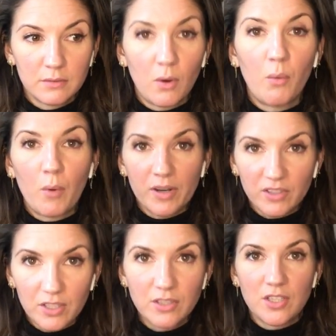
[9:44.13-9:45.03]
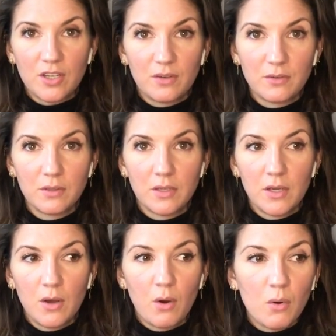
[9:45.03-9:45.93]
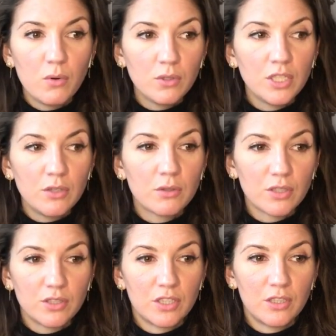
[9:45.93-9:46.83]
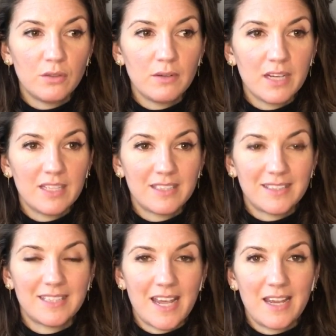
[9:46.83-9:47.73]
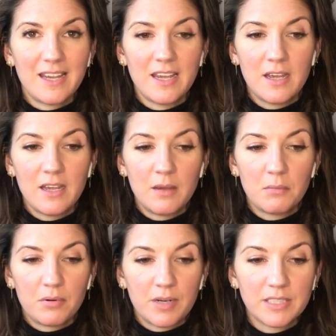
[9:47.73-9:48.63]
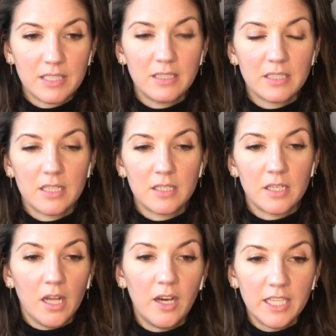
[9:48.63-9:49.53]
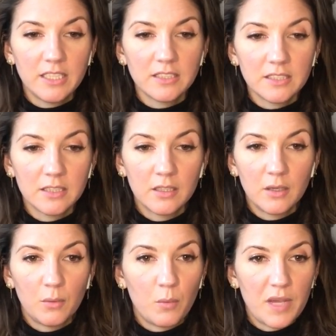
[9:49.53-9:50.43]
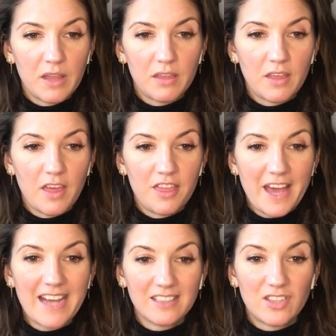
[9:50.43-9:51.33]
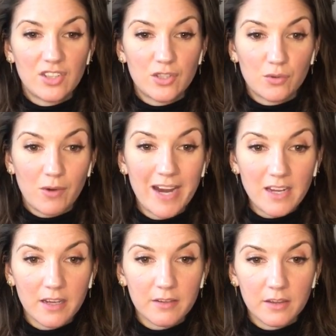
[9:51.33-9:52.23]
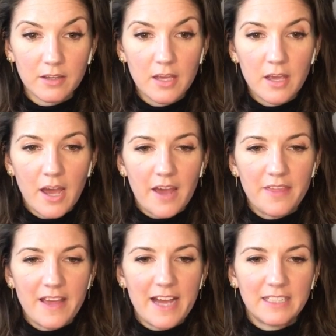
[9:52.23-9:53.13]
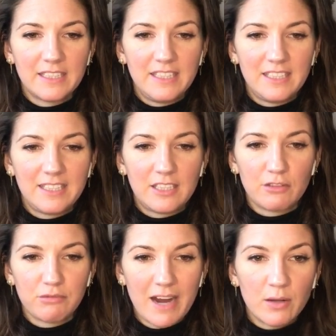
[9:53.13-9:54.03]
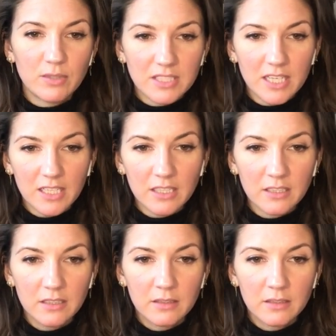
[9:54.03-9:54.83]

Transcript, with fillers: or one can do all you can do is stay present and aligned with that strength and that grounding.